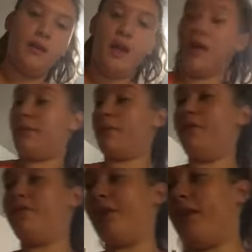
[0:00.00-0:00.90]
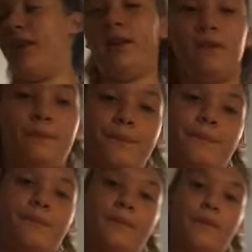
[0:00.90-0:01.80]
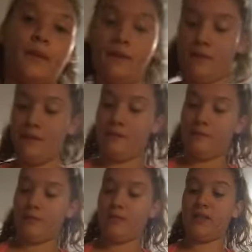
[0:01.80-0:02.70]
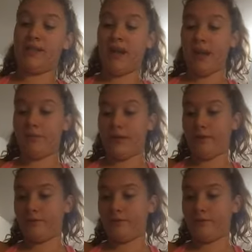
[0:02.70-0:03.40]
and I'm gonna fill it to the top now.